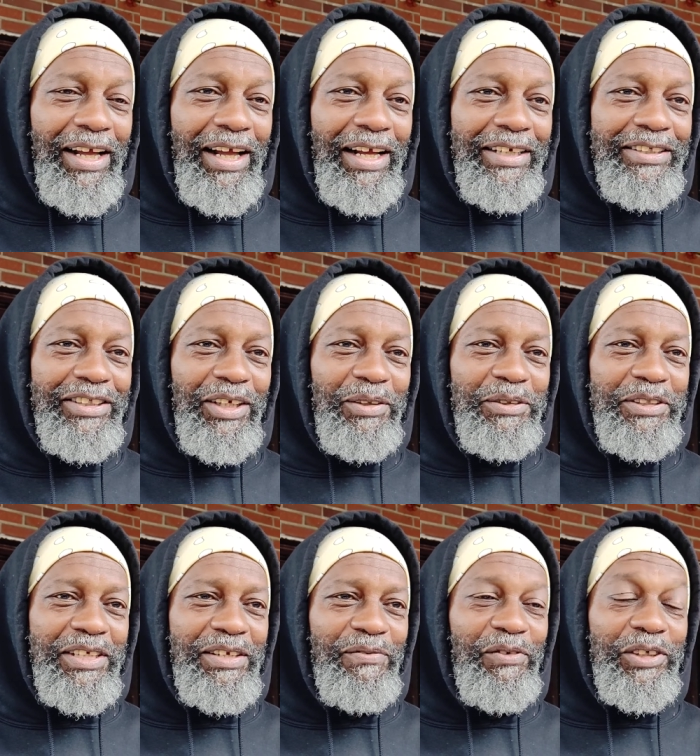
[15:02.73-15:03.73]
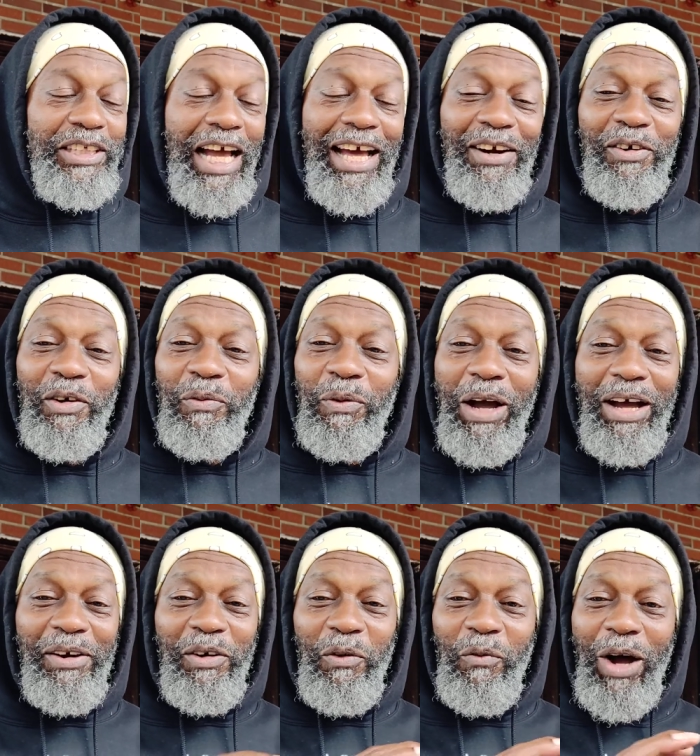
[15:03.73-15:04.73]
And so, for, I don't know,
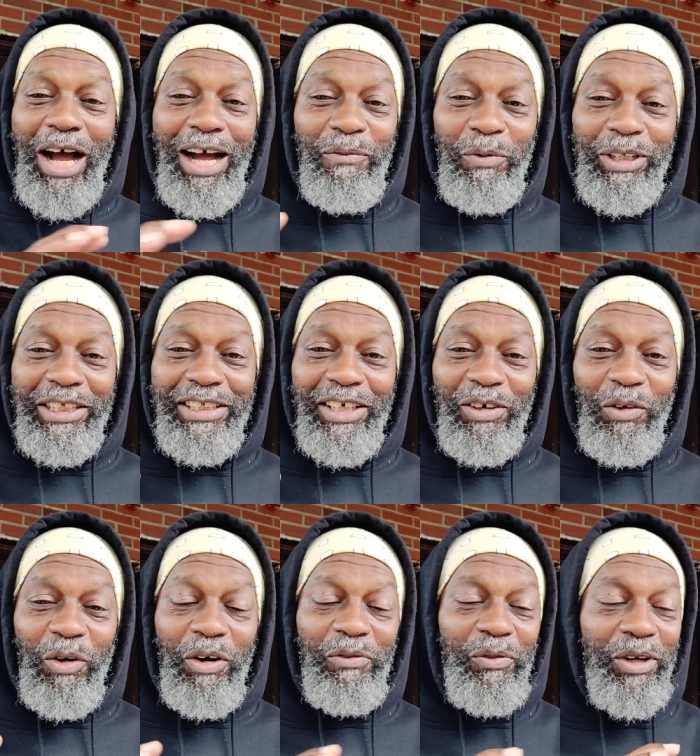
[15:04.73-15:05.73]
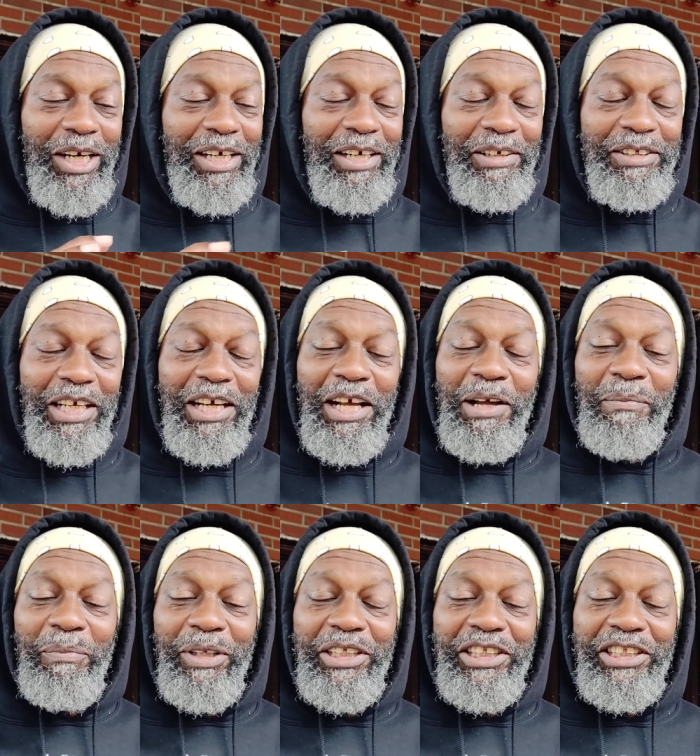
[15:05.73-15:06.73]
I don't know how what set off what it is,
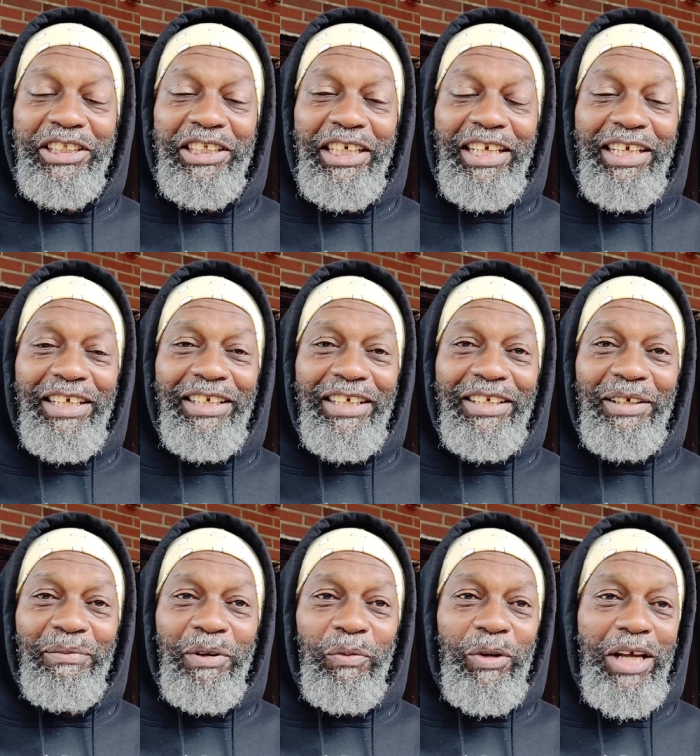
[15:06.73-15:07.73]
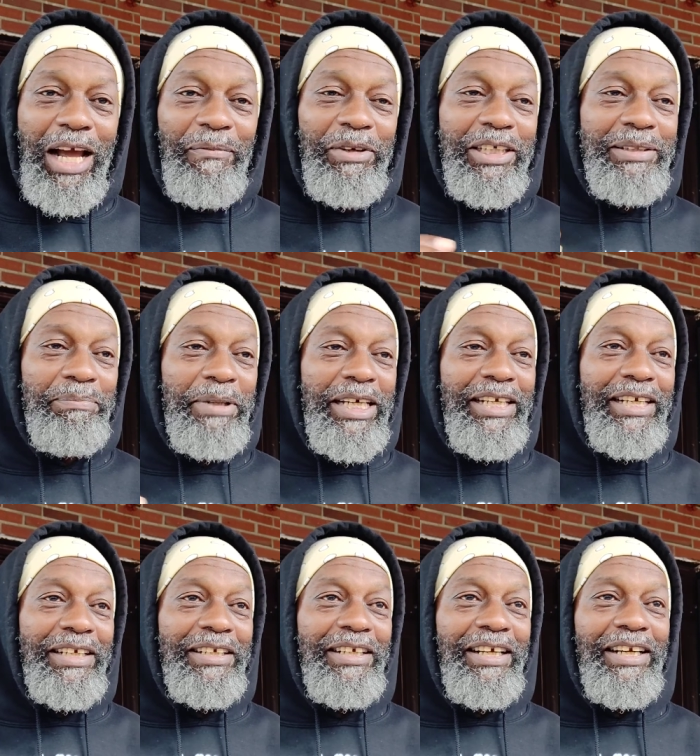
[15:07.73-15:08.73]
but she when we having this
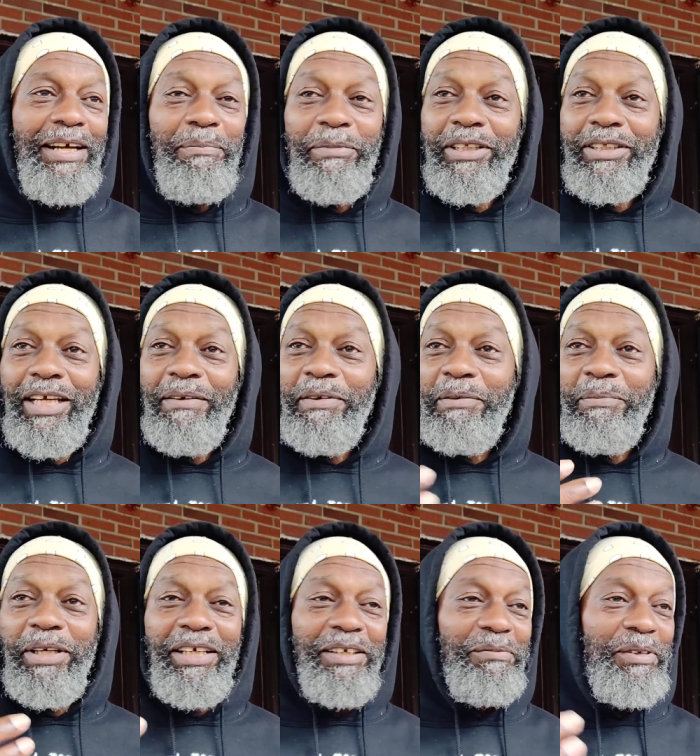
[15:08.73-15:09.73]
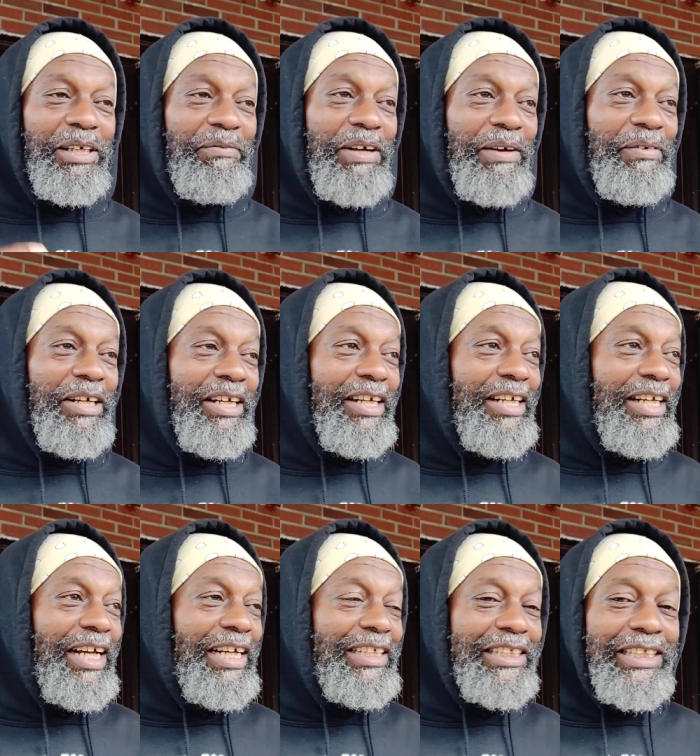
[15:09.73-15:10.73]
meeting, and I'm just having a meeting, whatever happened,
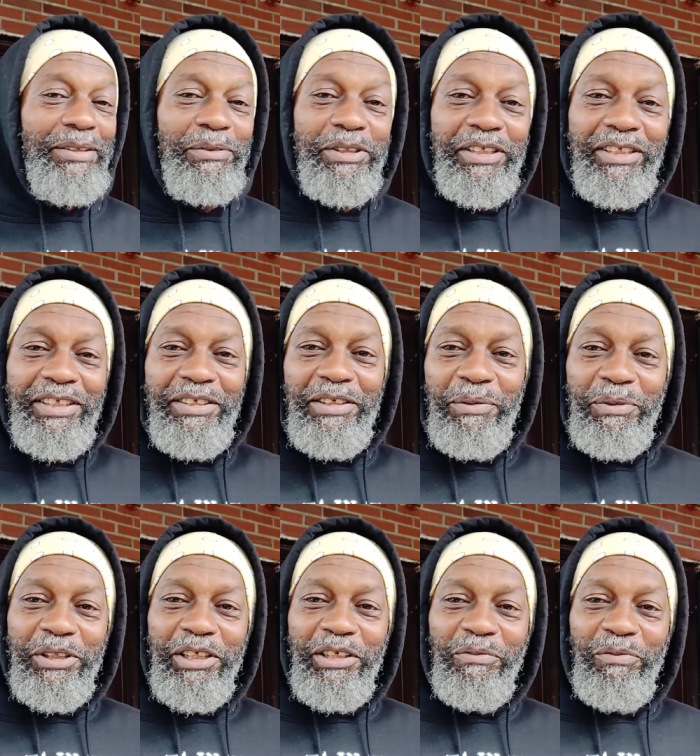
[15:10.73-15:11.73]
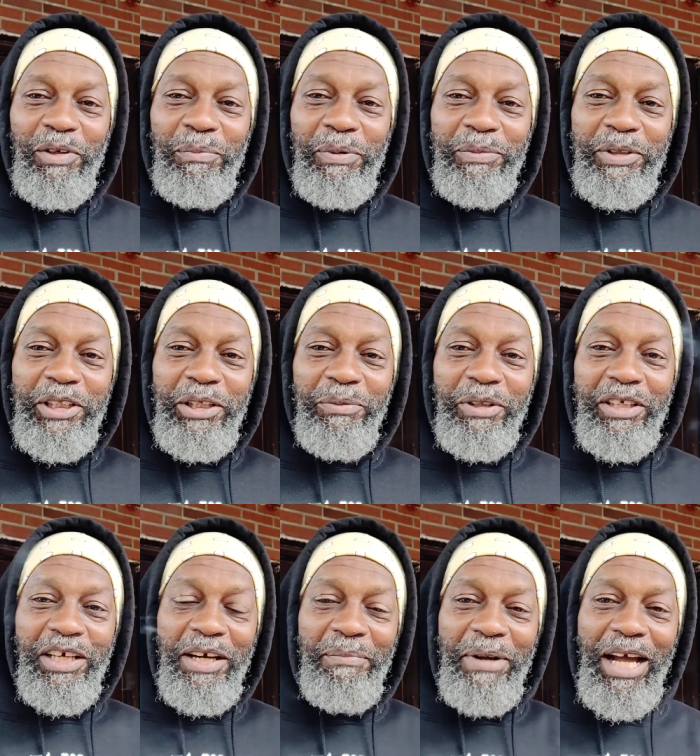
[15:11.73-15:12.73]
and she was she was in the room, but she would
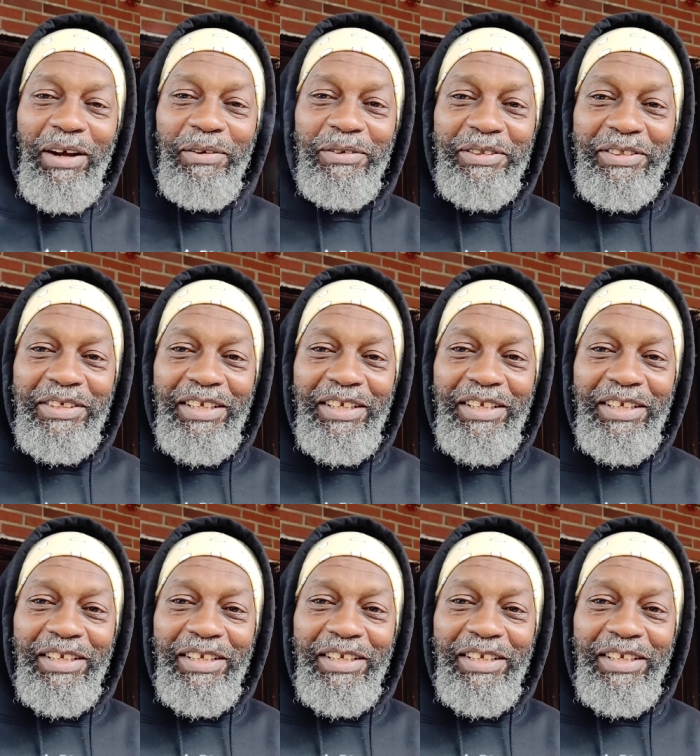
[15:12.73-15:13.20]
come out,